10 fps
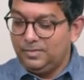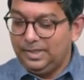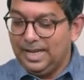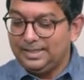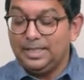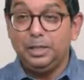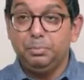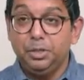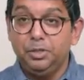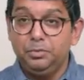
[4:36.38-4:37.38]
can't see any
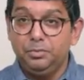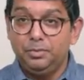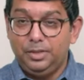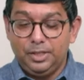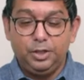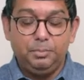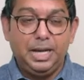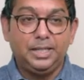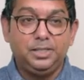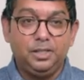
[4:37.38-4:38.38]
blue, you know your
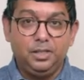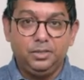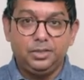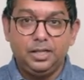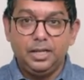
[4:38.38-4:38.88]
bag's closed.